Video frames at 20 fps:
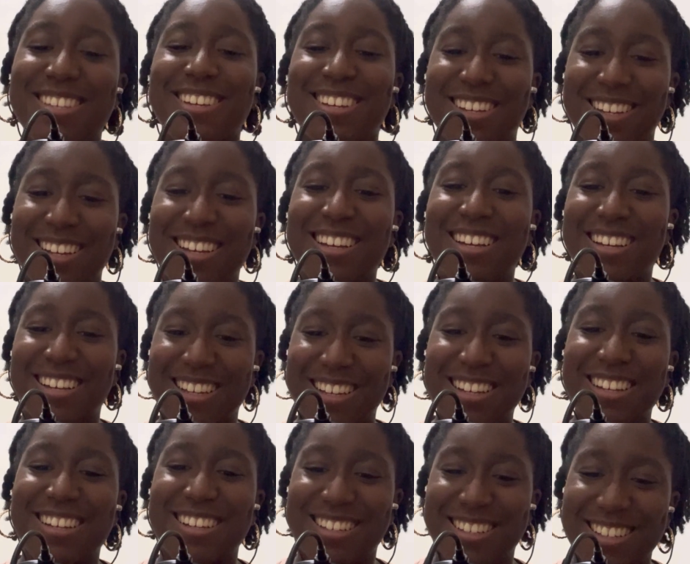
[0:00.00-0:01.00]
you've come to an
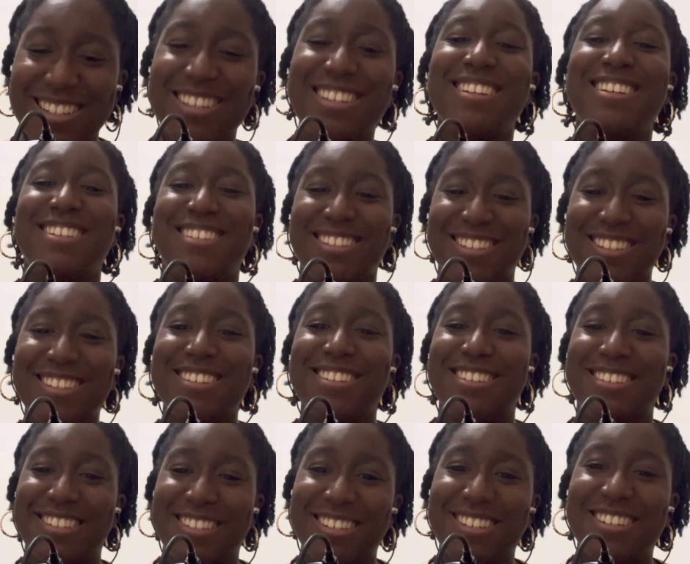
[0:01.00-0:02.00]
end, but you actually
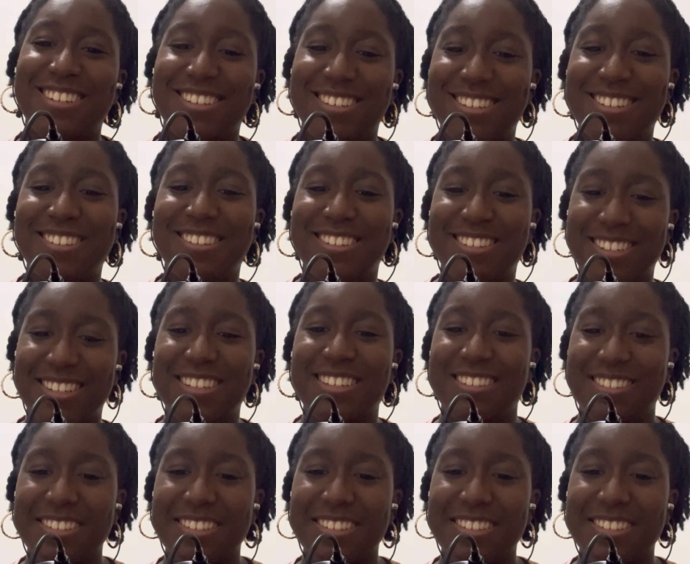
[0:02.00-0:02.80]
come to a new beginning.